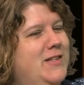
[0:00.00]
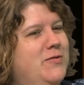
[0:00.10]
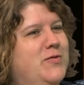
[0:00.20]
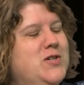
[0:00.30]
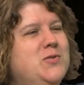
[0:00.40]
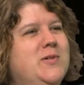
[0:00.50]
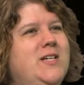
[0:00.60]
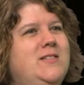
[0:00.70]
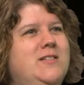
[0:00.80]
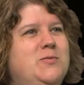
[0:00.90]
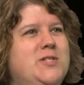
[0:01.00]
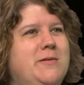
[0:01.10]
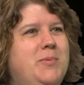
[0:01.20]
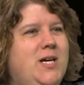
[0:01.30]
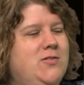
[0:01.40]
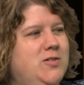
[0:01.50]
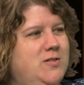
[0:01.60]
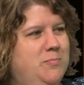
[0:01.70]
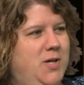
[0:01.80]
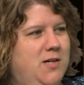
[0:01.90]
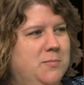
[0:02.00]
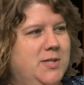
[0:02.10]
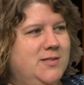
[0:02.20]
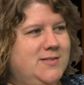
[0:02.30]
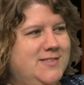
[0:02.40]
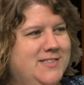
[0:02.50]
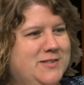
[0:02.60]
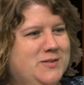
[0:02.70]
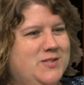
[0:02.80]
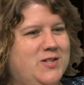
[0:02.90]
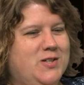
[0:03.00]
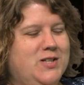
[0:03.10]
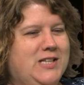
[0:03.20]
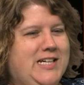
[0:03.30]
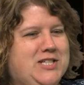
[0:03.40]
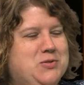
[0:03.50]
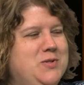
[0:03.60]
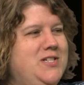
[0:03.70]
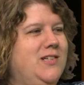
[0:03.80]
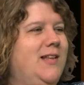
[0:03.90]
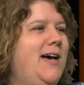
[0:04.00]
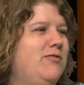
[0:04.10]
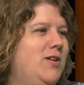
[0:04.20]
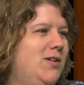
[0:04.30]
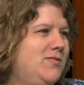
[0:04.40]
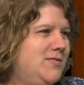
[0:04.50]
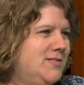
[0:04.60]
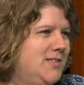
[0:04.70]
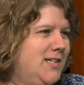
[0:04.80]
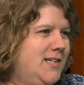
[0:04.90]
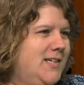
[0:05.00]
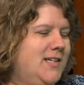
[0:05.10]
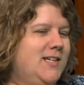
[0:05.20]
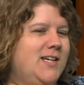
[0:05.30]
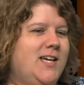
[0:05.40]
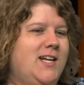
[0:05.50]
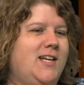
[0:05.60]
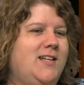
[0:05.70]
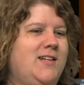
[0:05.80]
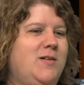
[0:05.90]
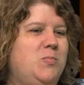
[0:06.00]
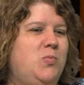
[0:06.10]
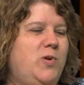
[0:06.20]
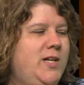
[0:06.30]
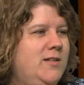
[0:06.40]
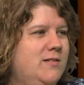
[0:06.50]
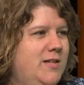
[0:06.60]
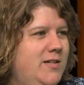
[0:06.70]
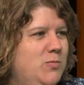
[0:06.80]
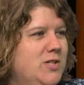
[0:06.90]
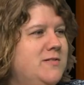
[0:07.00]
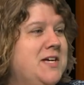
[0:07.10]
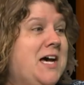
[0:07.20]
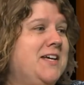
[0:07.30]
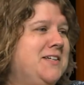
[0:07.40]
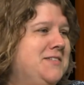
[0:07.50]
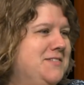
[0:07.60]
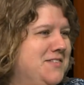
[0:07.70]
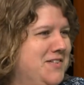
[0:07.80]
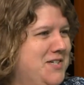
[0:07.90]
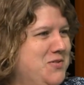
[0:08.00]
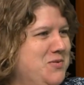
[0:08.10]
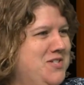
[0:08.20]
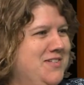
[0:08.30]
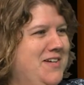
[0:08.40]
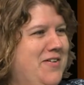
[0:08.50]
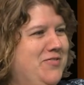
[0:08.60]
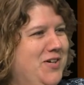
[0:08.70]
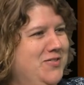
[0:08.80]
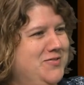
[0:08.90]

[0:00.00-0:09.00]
The first one I did was at Patrick's Pub. It was called the Lakes Region Laugh Off. And I ended up winning tying the Lakes Region Laugh-Off.